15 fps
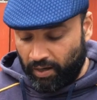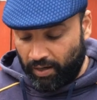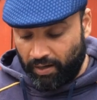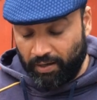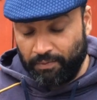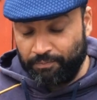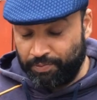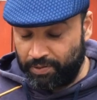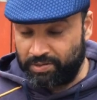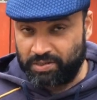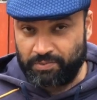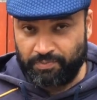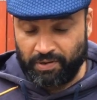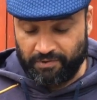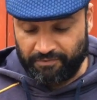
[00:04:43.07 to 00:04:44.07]
uh,
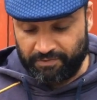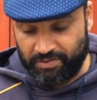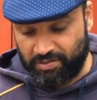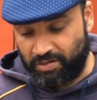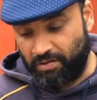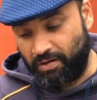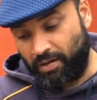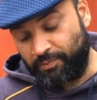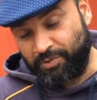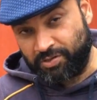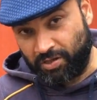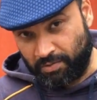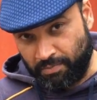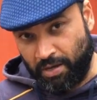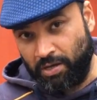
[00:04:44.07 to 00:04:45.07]
personal preference all right I'm just
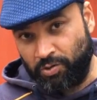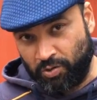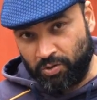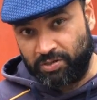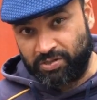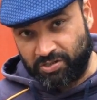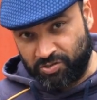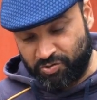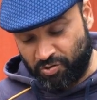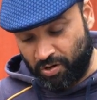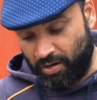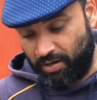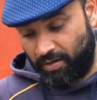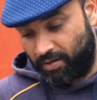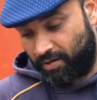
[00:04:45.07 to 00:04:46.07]
going to make sure it's
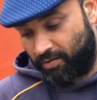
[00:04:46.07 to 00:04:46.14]
dry